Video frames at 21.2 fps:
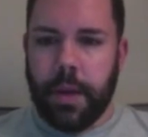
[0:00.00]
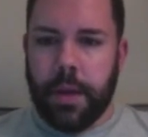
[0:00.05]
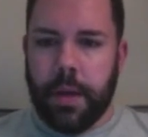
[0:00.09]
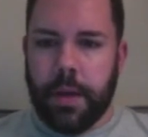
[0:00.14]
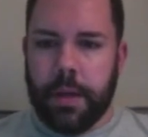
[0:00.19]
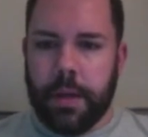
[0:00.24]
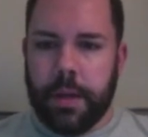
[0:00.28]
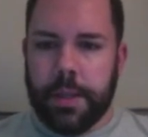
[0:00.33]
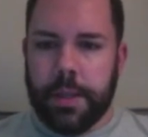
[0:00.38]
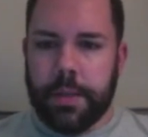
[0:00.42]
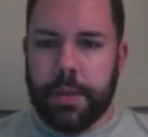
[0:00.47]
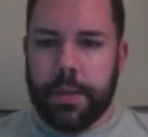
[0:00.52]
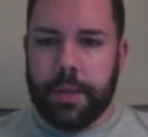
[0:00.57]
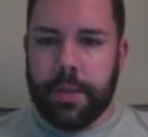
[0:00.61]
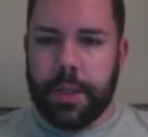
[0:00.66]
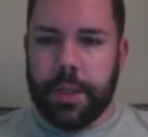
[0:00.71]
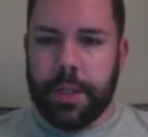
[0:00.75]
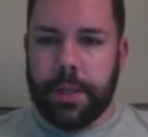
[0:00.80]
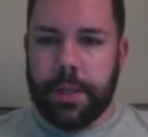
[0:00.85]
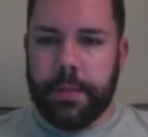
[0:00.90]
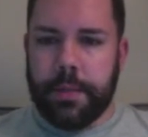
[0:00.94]
So
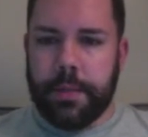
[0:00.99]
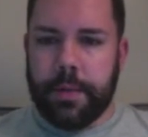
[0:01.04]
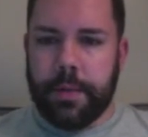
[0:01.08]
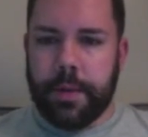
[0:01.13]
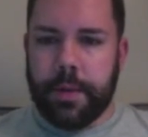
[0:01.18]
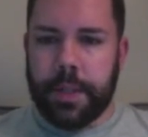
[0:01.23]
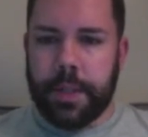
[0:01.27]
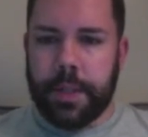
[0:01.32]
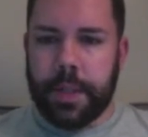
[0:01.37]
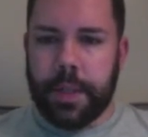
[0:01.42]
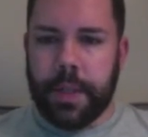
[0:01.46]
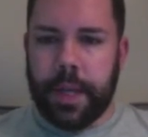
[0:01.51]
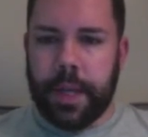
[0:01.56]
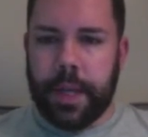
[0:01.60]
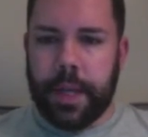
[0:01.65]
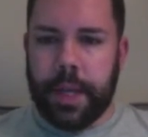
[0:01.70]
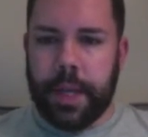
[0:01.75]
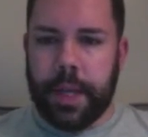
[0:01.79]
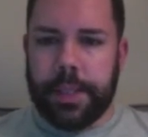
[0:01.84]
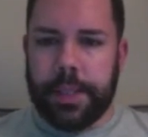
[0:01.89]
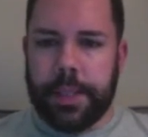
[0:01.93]
just at first
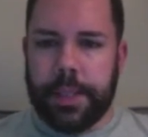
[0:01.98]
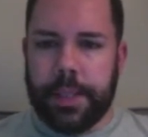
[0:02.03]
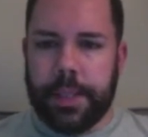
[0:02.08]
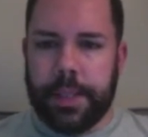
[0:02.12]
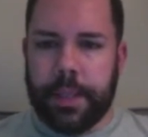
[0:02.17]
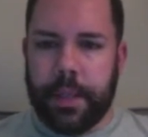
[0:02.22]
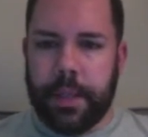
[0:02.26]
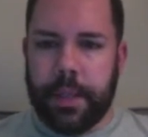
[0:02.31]
glance,